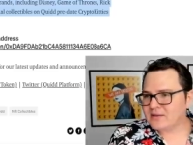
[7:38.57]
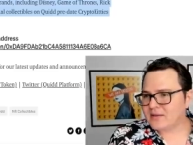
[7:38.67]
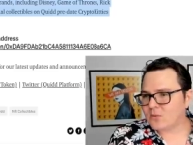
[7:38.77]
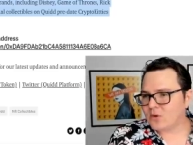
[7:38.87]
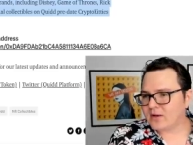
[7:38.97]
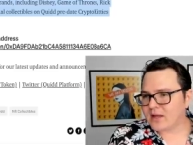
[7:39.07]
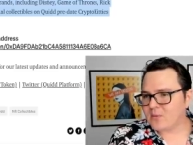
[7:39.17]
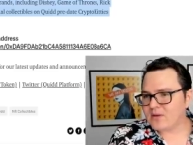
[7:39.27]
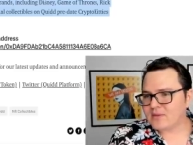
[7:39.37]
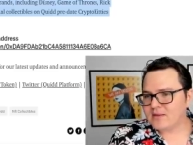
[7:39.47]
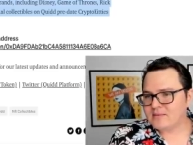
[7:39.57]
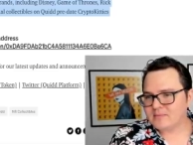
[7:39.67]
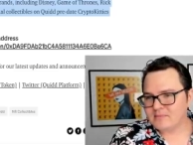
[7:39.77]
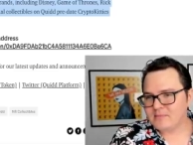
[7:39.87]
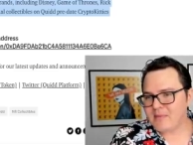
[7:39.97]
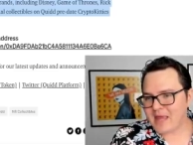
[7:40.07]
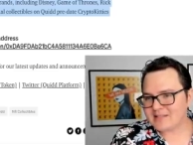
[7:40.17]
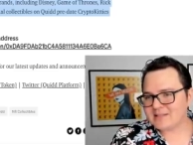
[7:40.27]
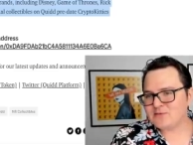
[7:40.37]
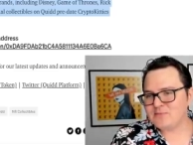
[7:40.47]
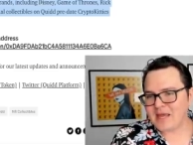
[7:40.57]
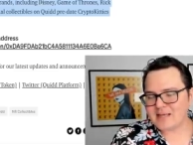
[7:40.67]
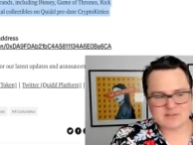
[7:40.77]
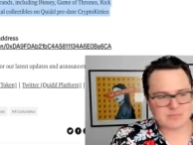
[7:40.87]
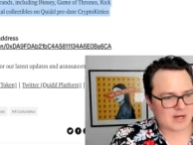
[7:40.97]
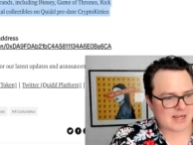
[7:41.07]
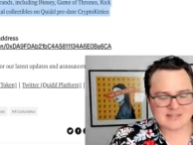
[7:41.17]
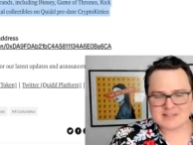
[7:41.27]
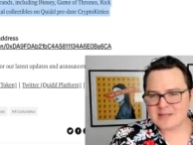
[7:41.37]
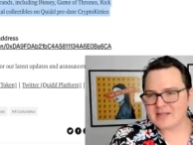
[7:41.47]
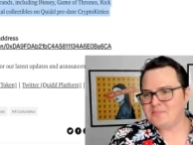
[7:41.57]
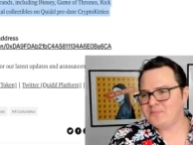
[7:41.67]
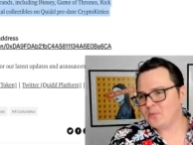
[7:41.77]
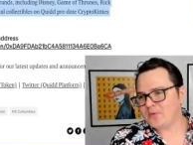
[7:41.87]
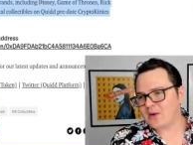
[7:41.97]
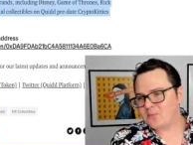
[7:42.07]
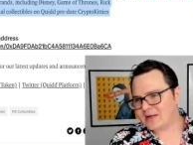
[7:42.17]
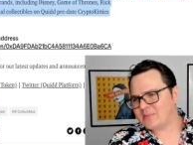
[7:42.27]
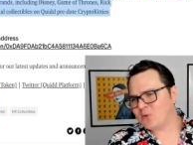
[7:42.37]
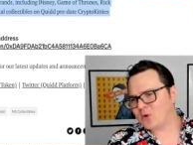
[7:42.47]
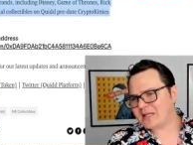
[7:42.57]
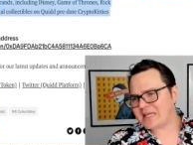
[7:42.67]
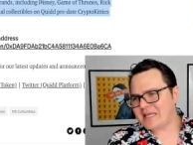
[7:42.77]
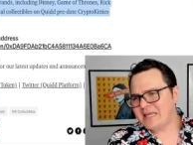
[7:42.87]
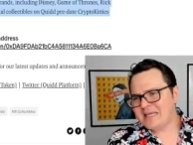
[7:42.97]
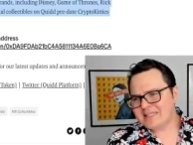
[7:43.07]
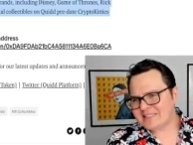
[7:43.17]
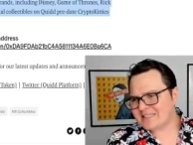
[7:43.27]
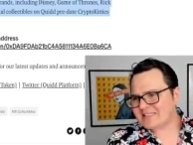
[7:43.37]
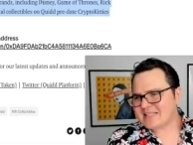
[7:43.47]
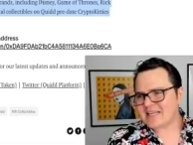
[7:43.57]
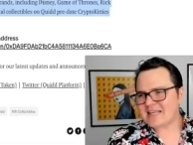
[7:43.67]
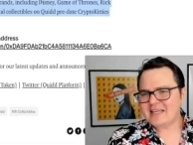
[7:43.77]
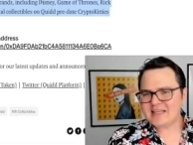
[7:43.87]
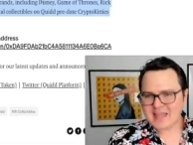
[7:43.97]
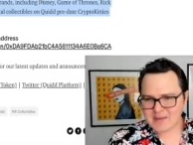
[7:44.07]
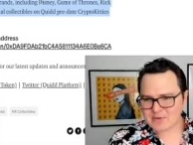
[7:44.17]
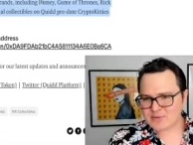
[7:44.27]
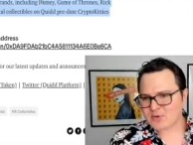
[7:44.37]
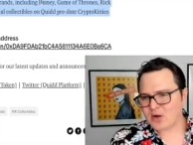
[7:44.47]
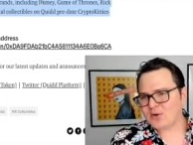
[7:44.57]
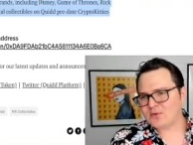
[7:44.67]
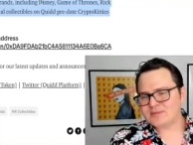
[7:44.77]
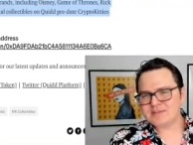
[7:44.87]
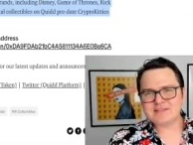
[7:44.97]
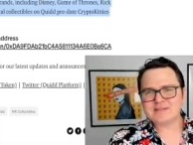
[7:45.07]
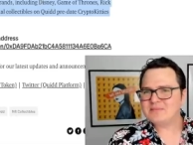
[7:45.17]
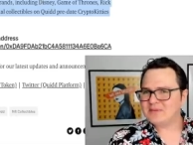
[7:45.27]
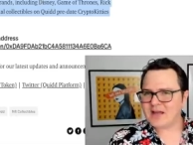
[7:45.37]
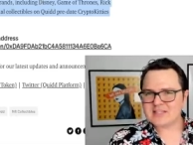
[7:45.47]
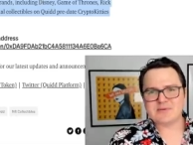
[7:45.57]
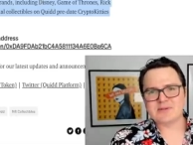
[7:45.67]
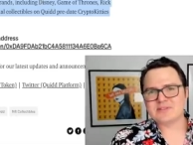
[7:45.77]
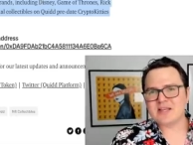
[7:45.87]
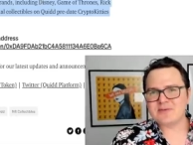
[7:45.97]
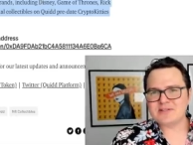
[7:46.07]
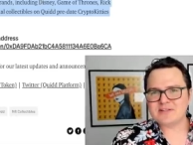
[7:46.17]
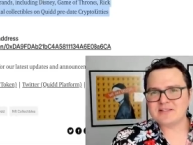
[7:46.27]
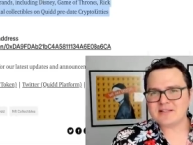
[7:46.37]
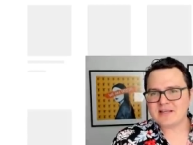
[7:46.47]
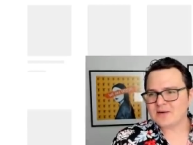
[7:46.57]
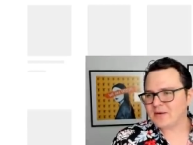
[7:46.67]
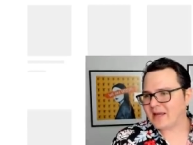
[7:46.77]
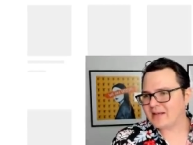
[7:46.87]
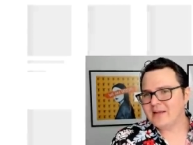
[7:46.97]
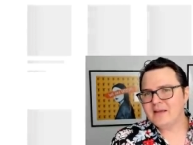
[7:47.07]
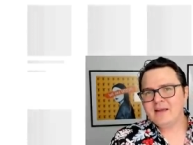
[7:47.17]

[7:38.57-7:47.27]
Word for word: They're working with massive, massive brands. I mean, we got Rick and Morty, Disney, Game of Thrones, lots of other stuff. As you can see here, we got